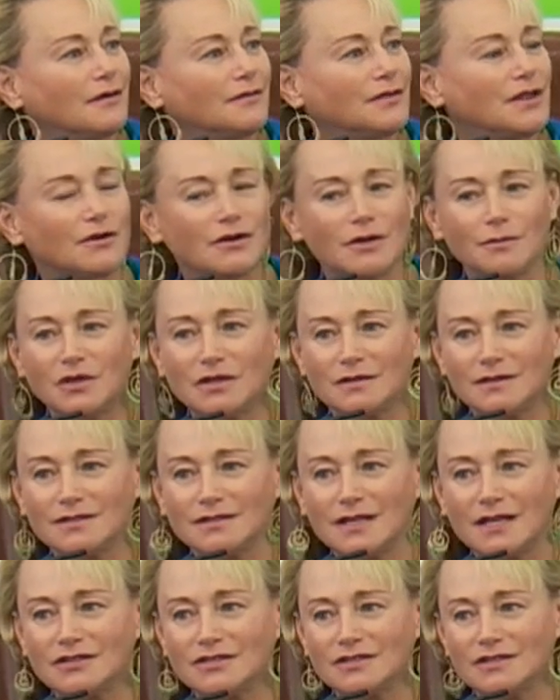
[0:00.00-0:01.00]
their
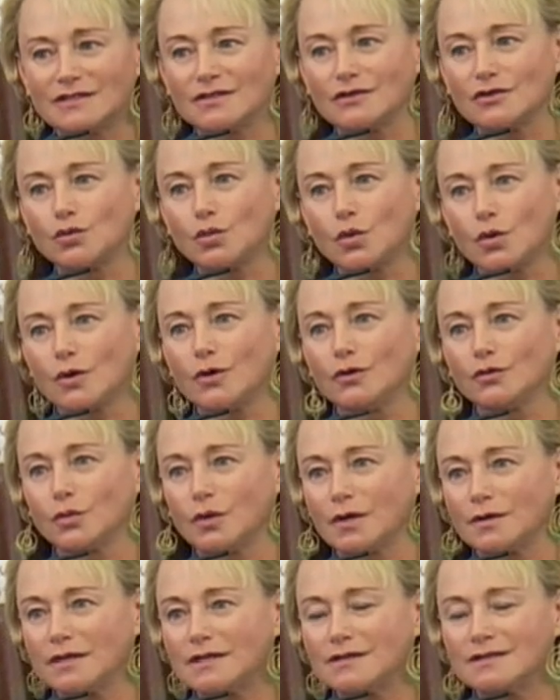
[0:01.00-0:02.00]
immunizations in a world
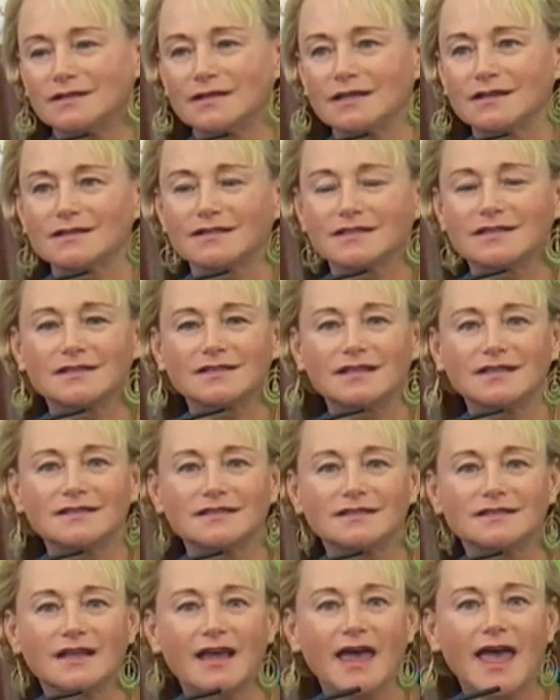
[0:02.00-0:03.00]
where these things
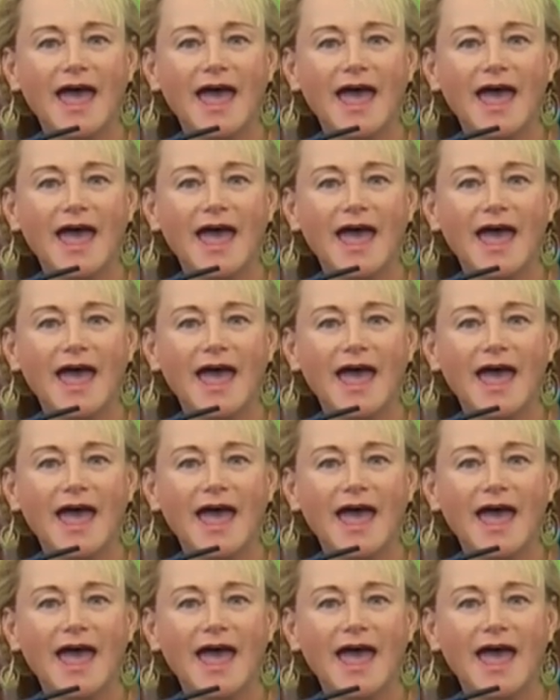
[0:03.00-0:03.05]
exist,